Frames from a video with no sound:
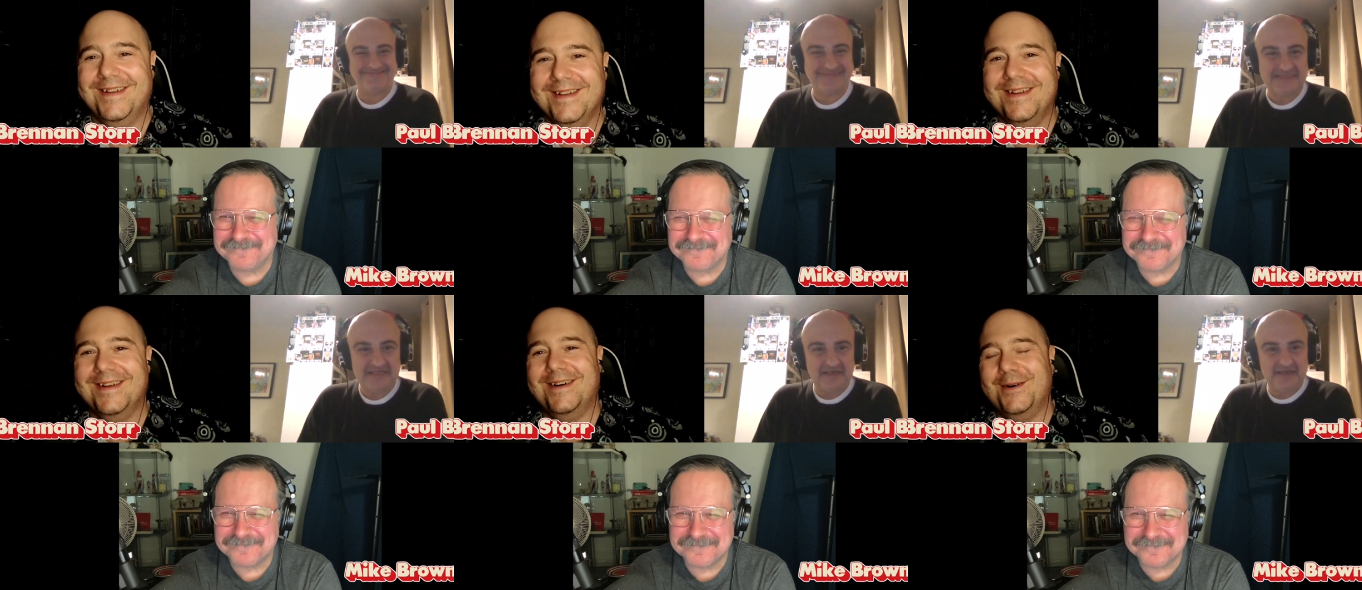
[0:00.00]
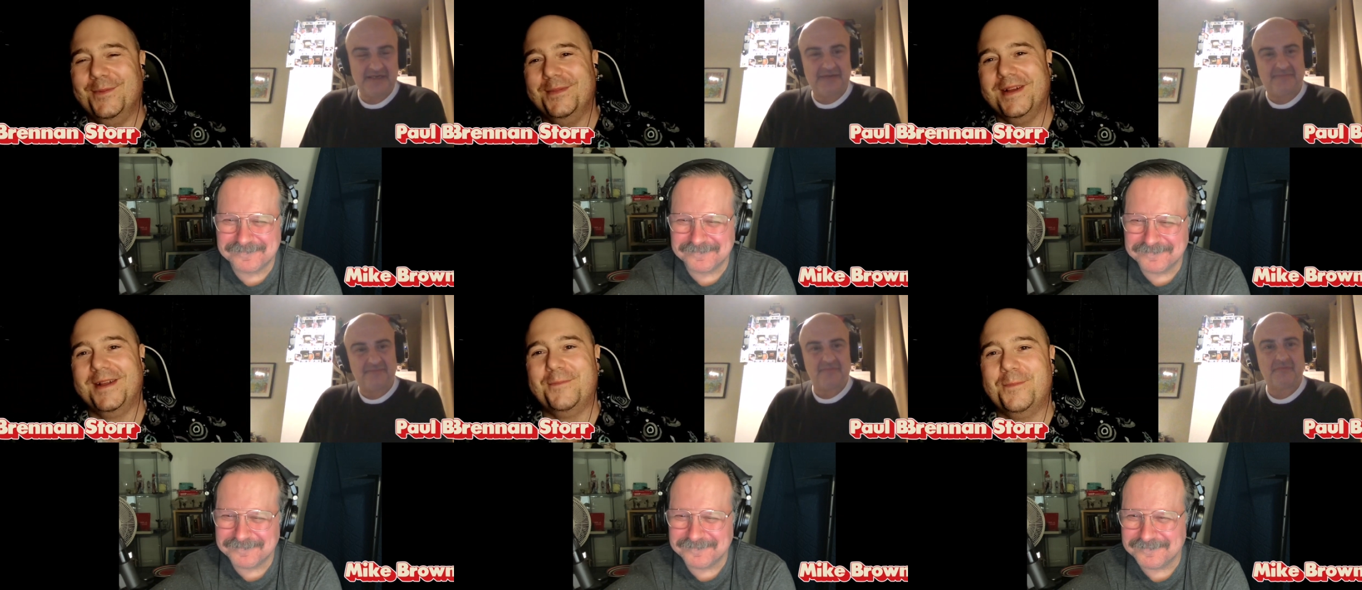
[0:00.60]
Speaker 1: oh man. Yeah.
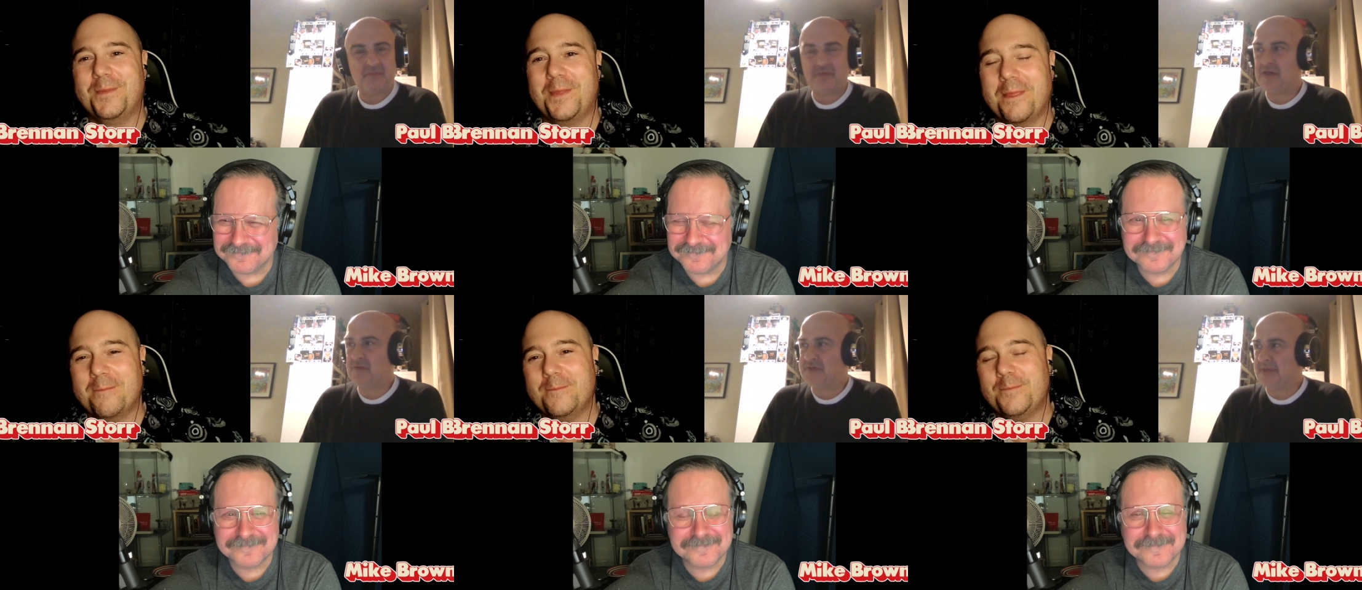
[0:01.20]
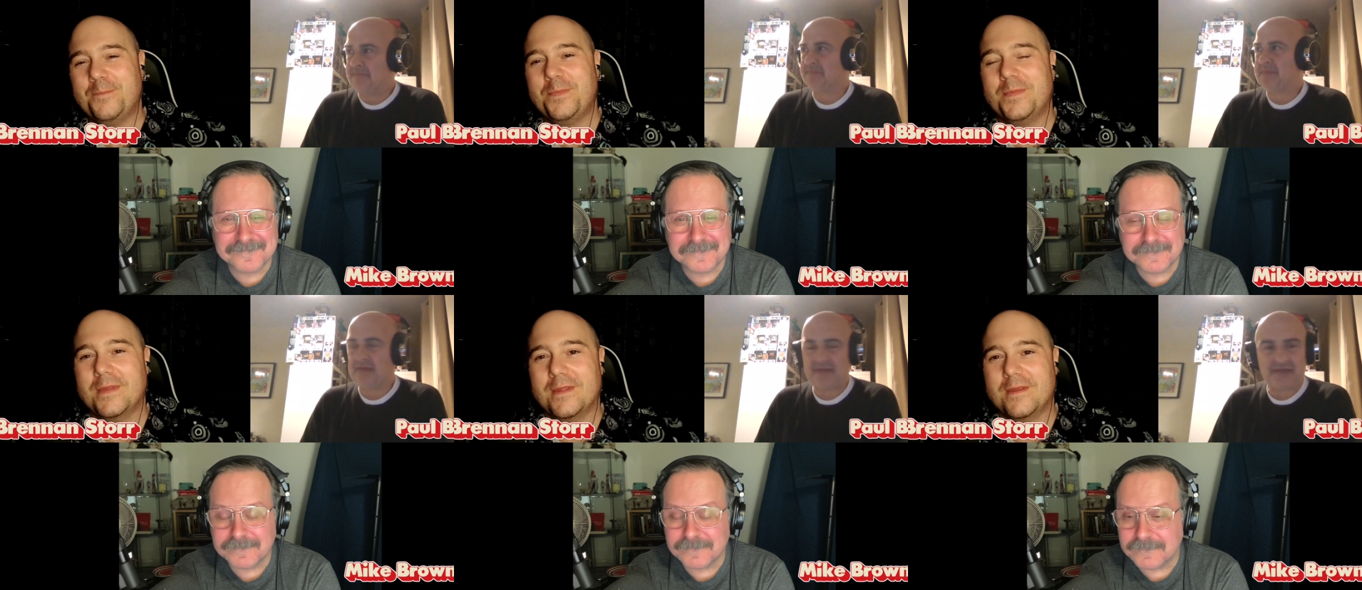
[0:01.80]
But they use um,
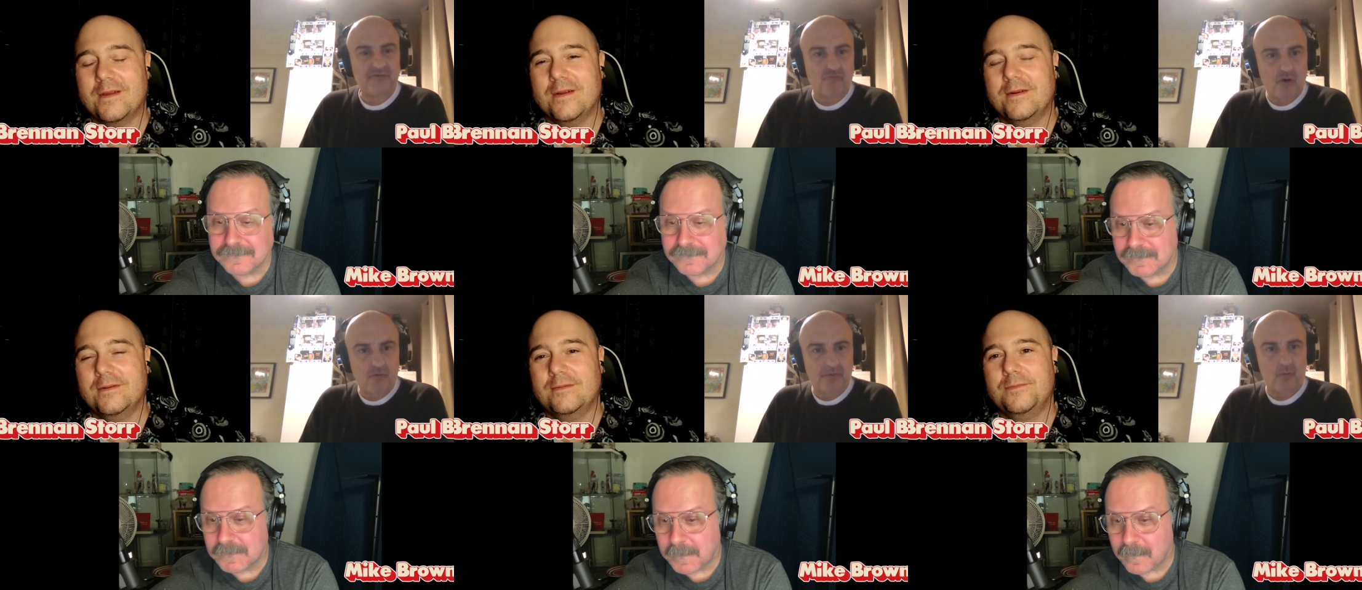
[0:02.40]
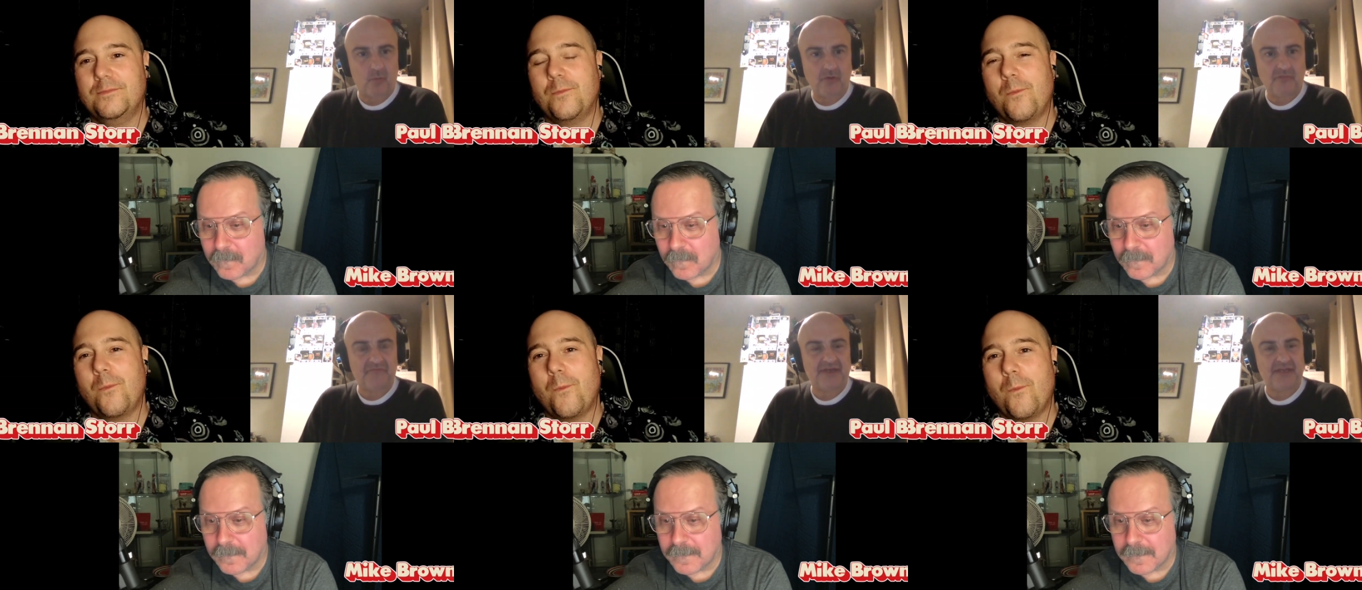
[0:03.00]
they use robot
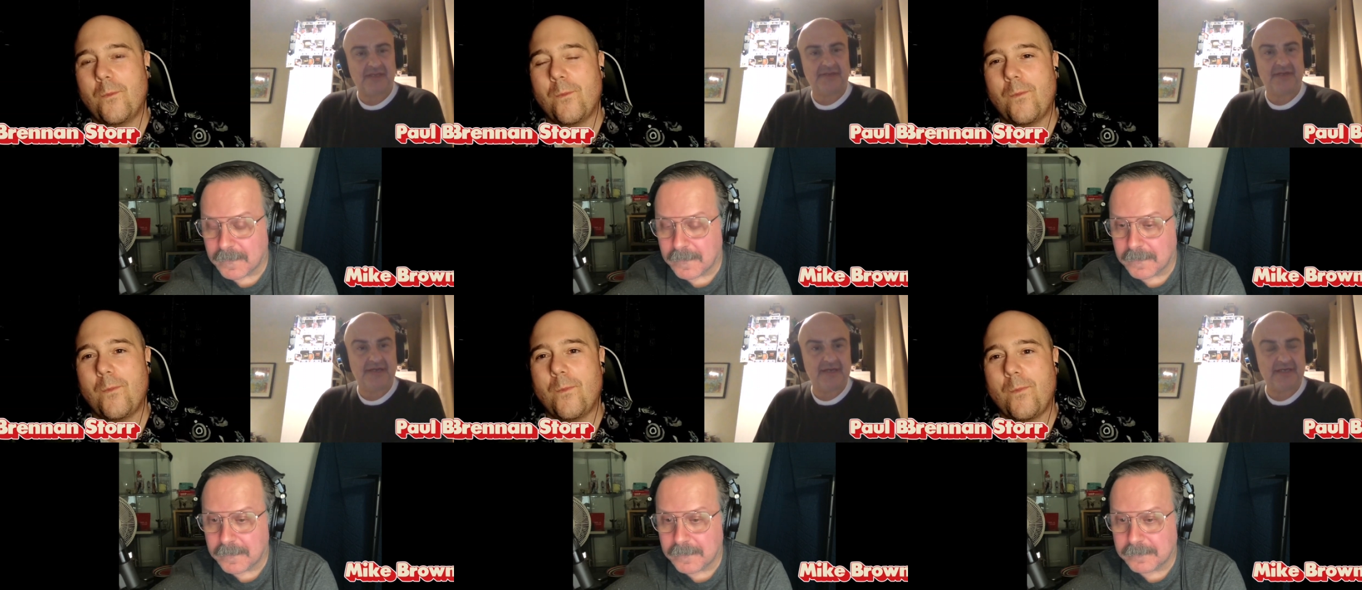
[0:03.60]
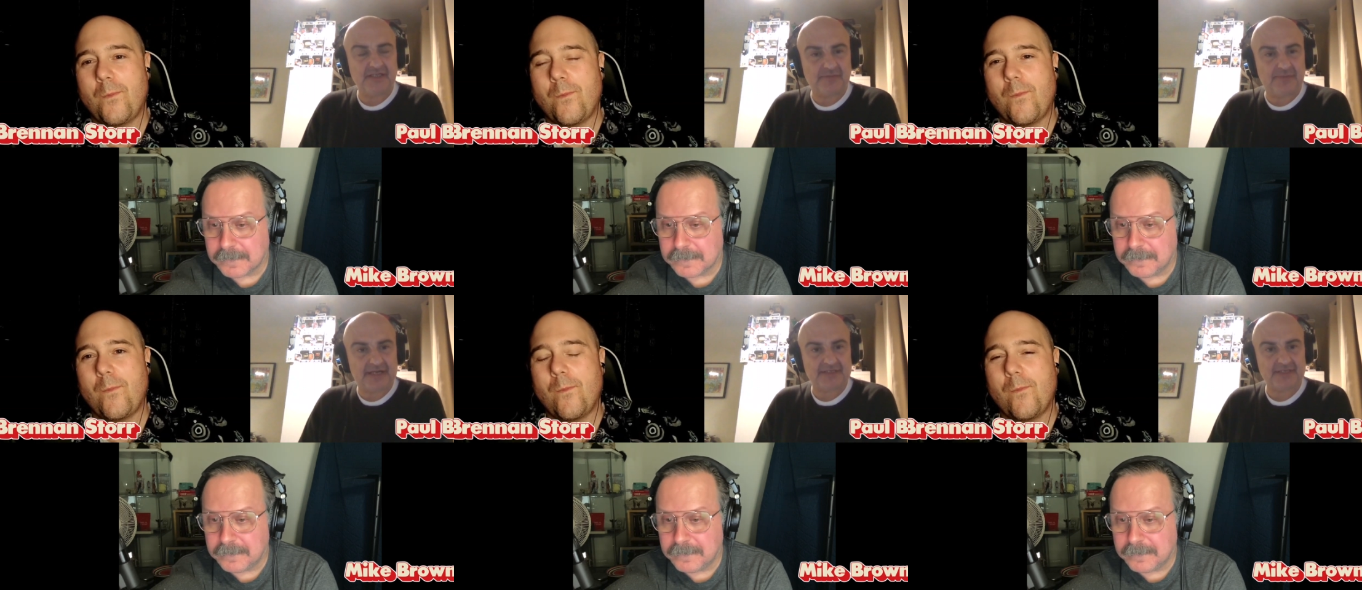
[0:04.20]
wolves in uh, in
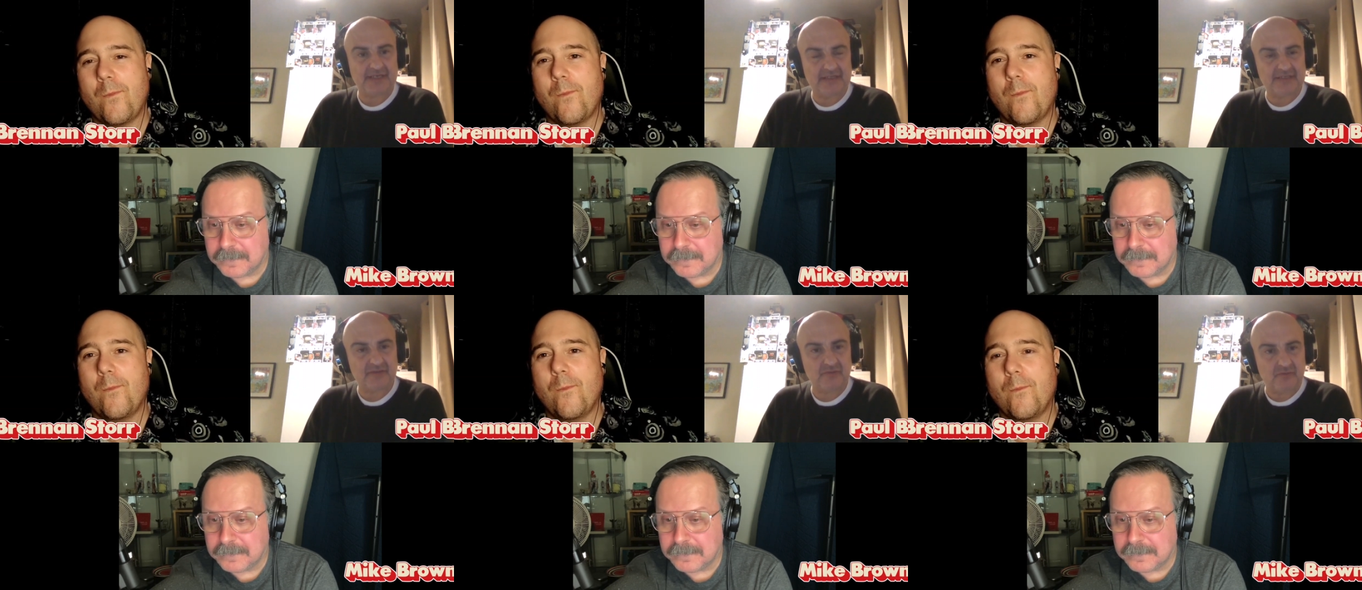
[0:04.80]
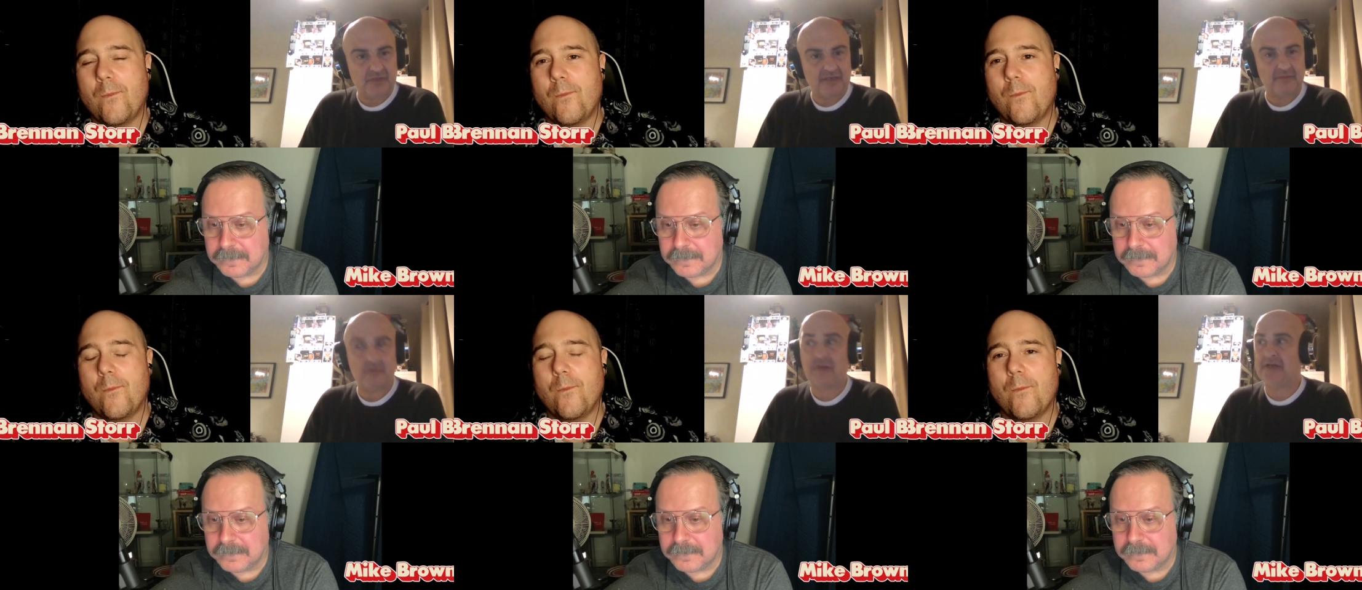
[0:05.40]
Japan to to, uh,
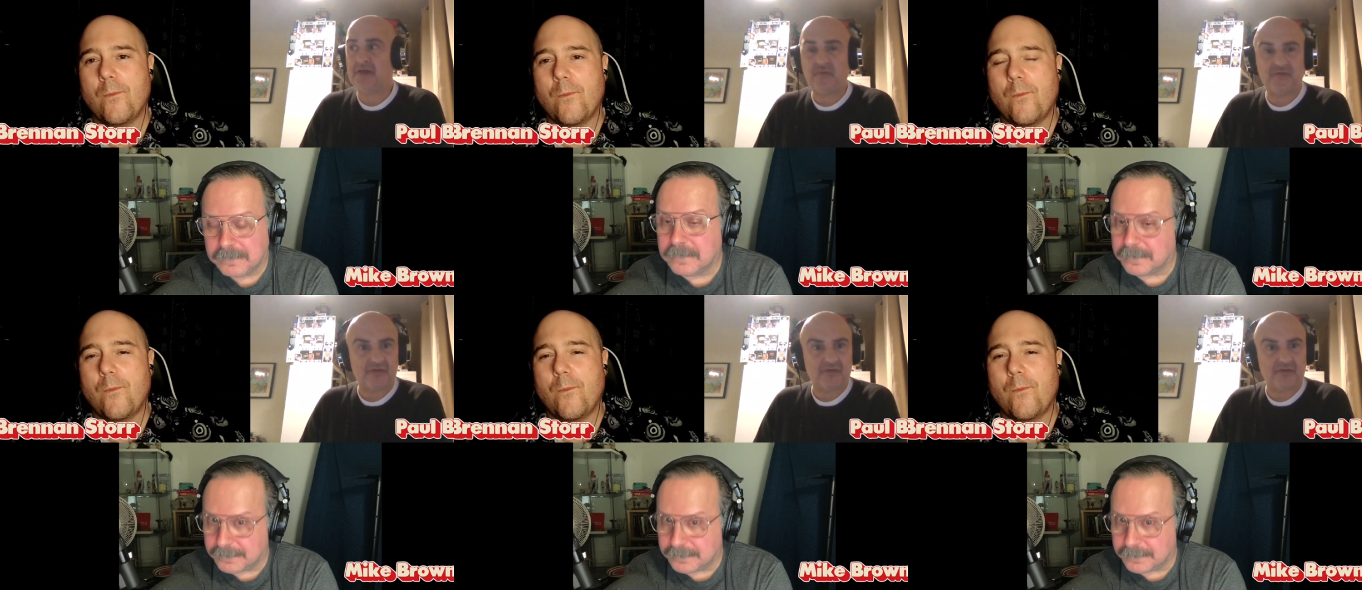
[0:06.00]
well, they used